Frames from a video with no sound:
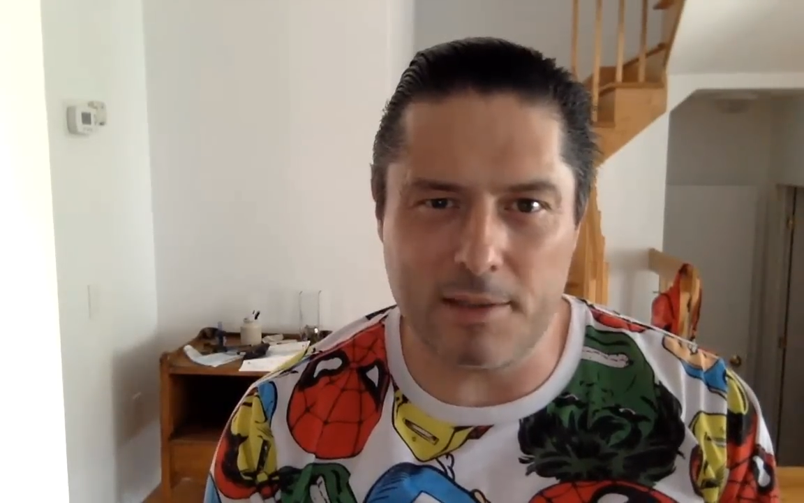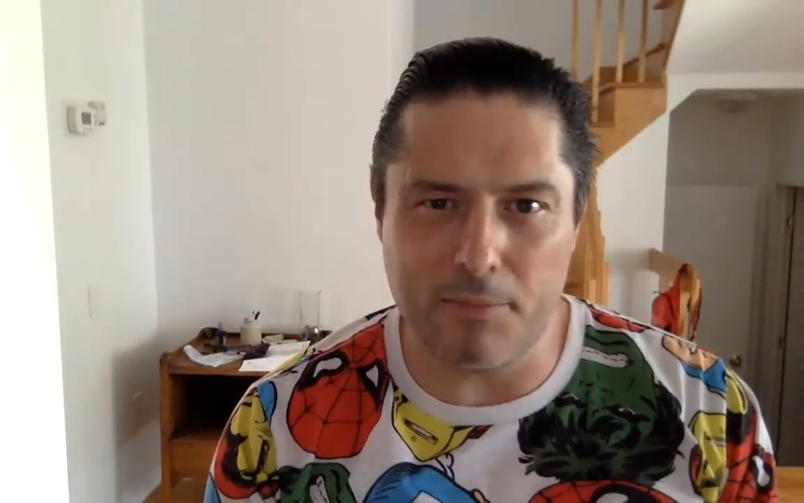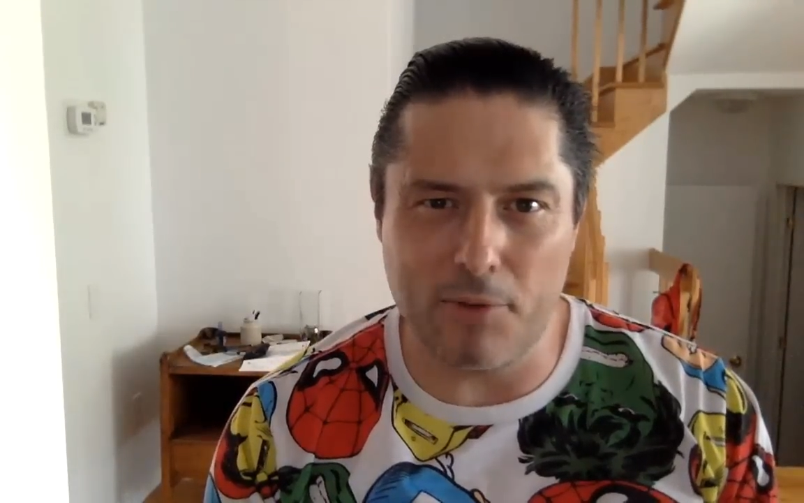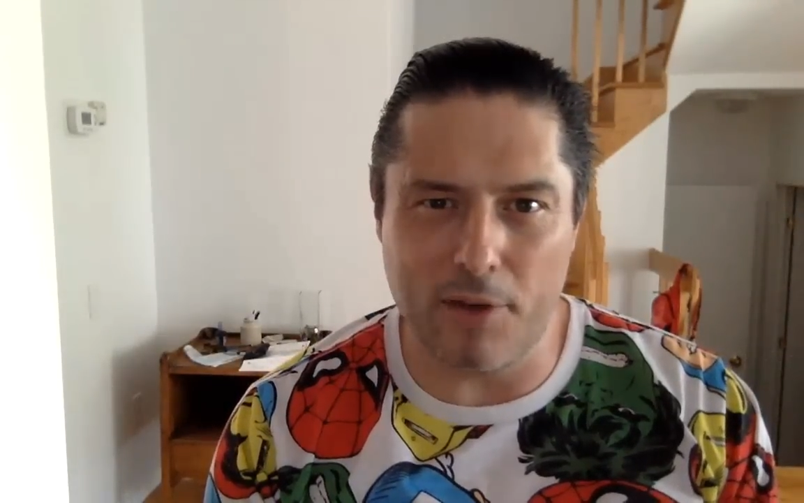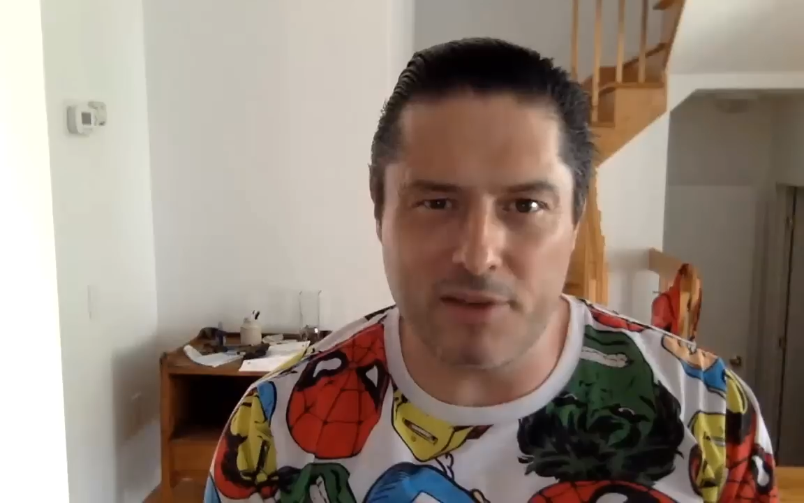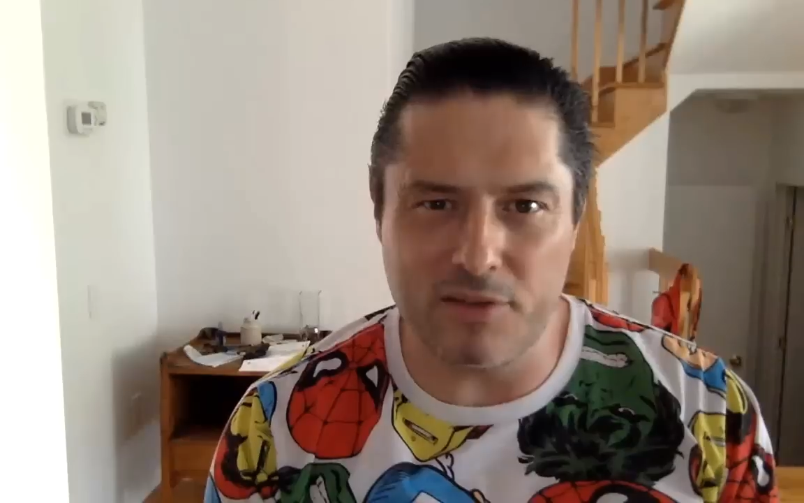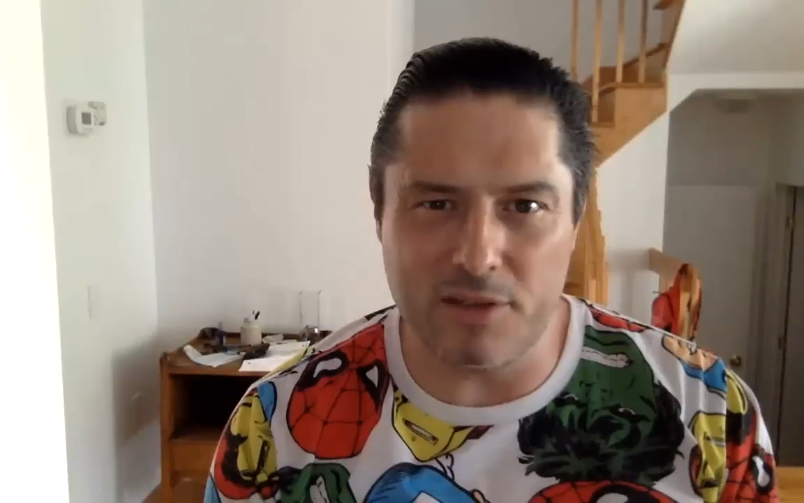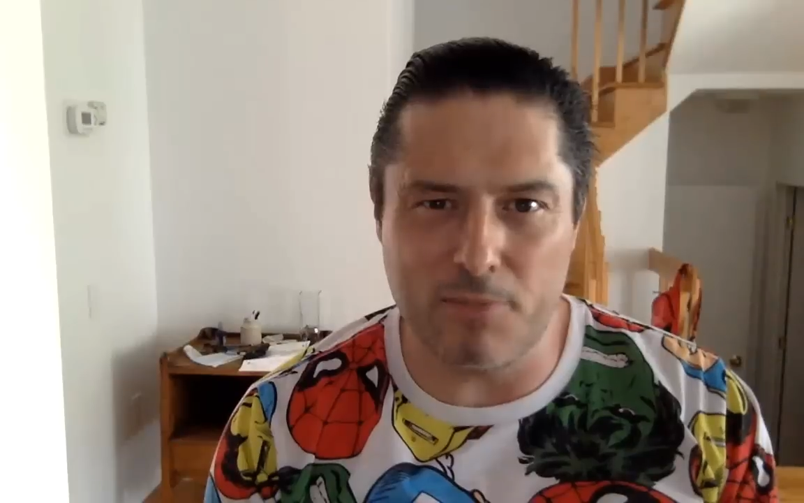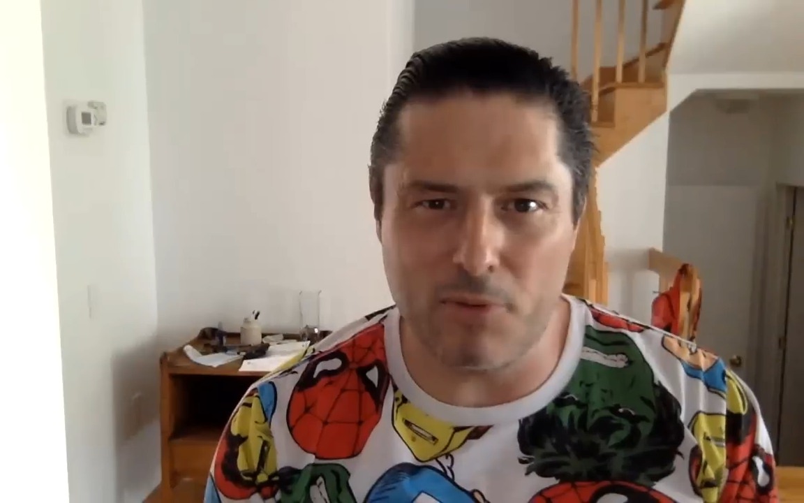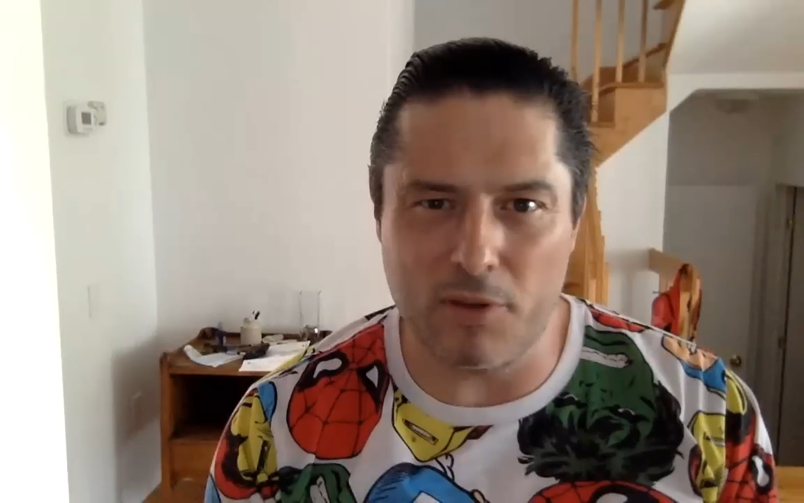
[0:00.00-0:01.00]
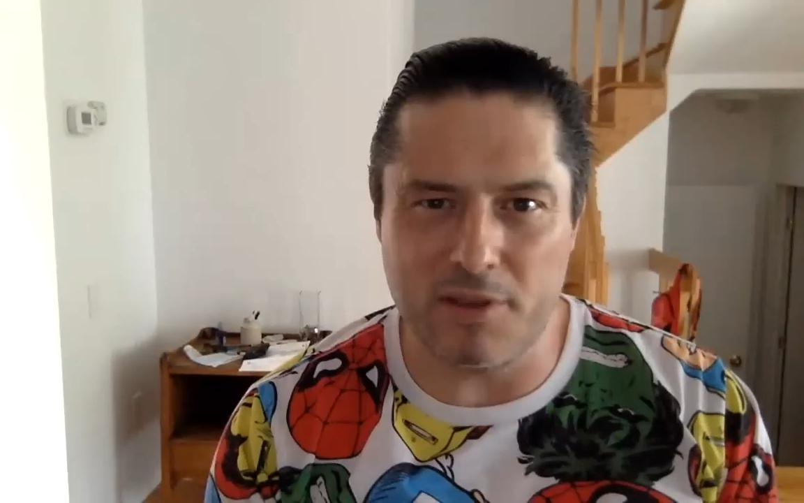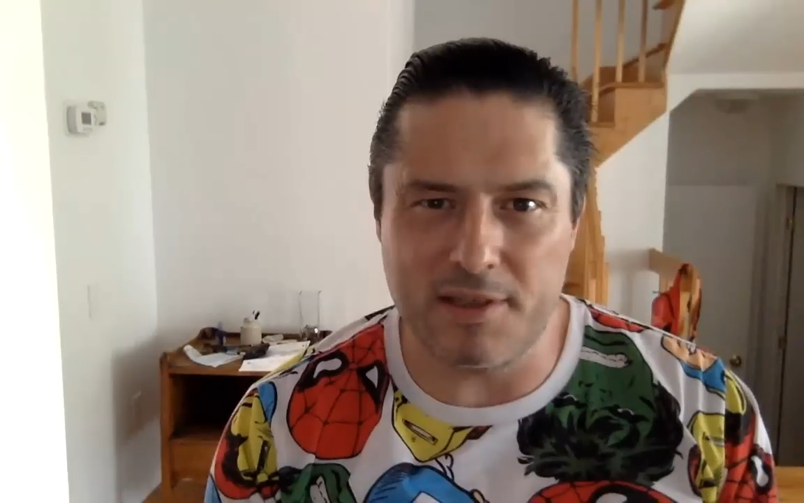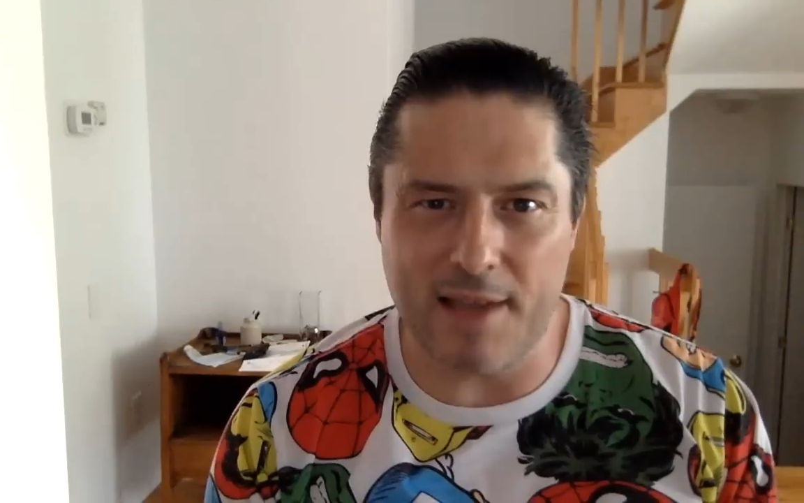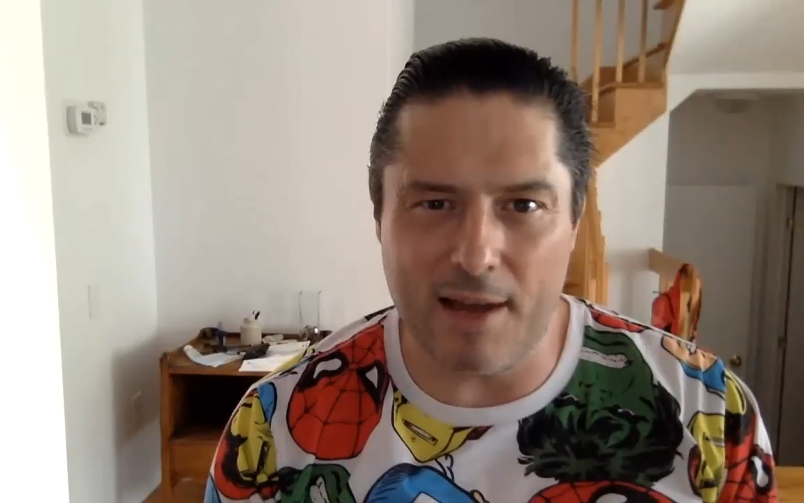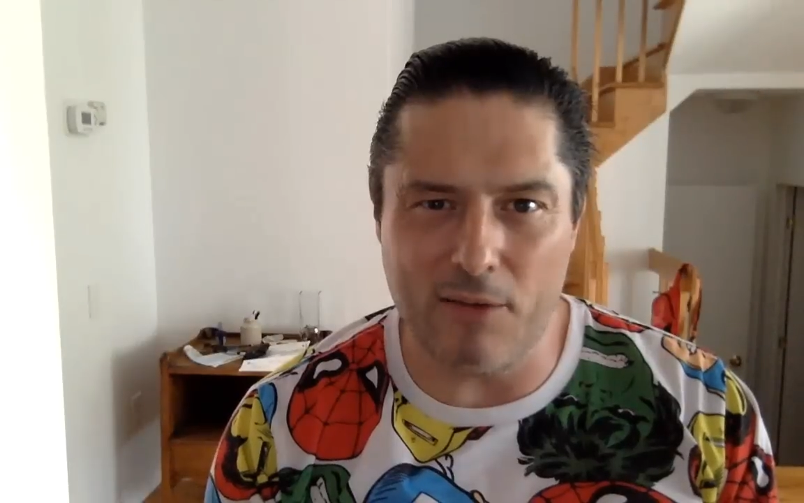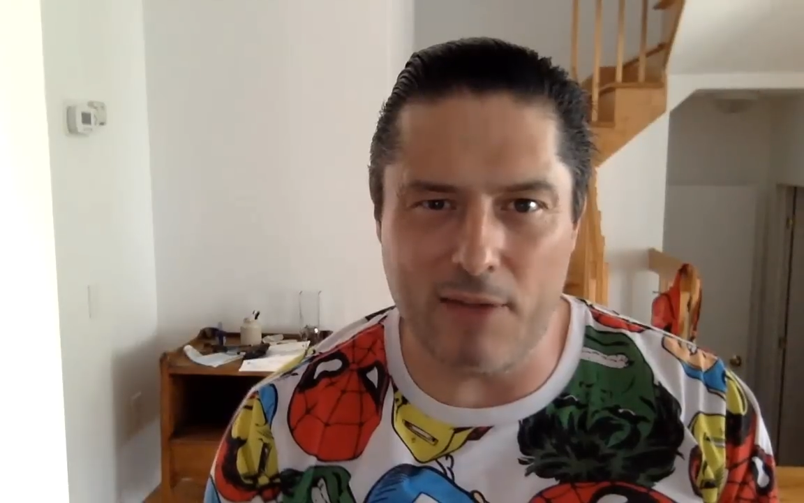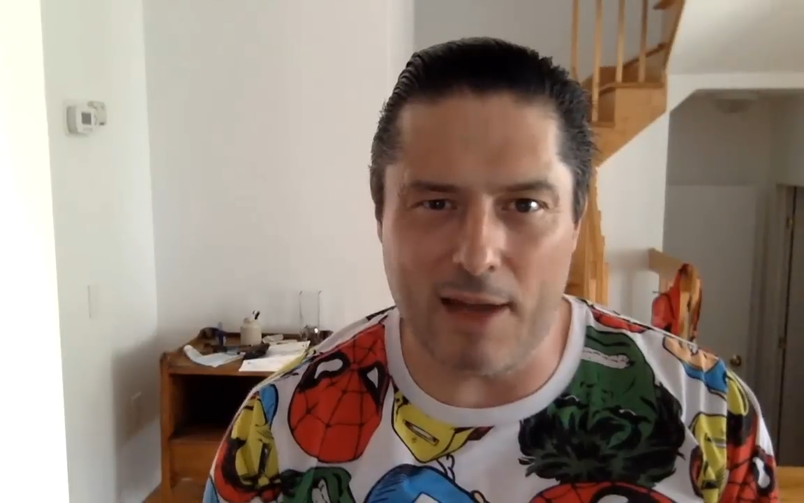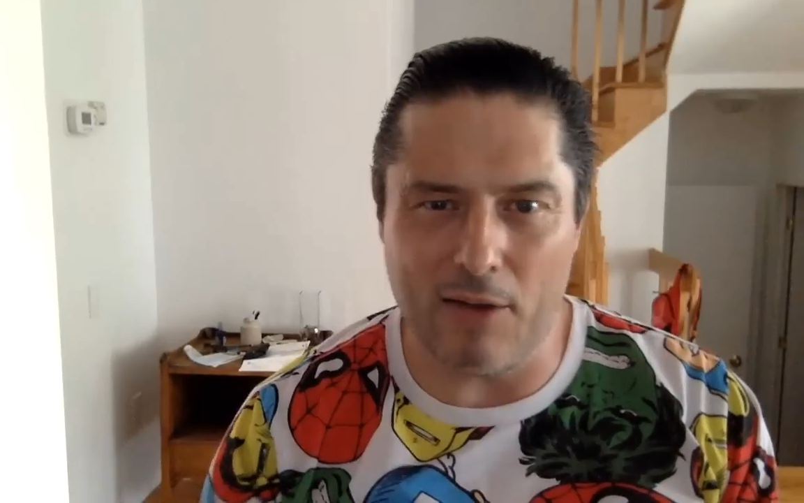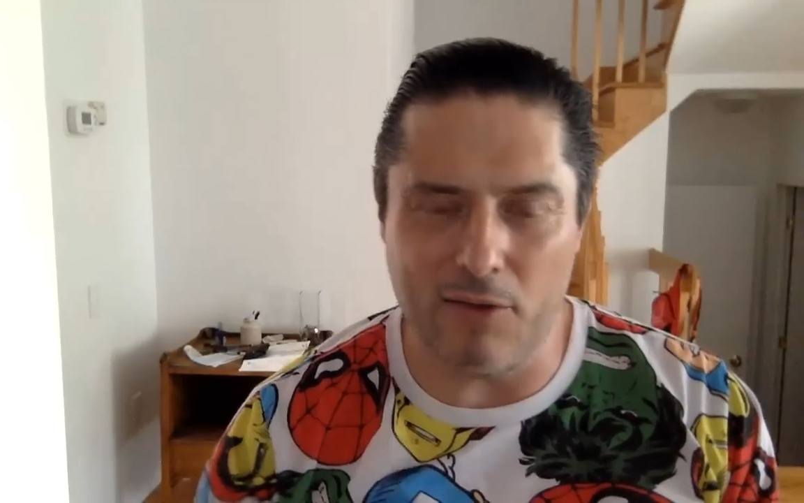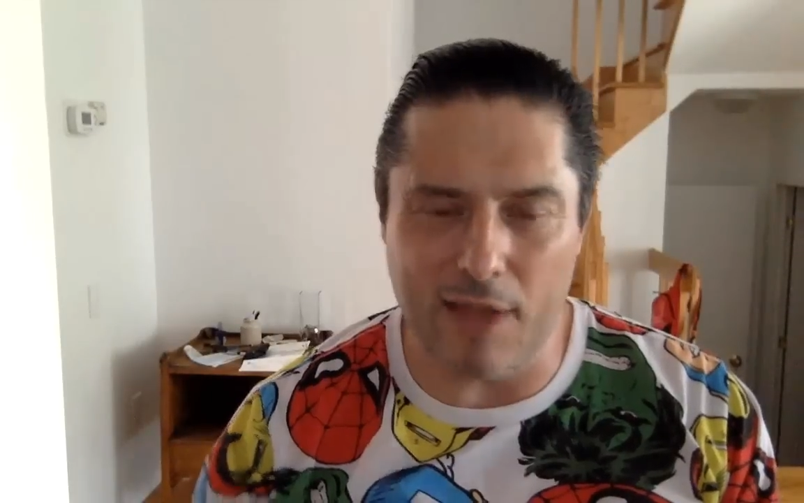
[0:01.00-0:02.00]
The price on this book is down, down,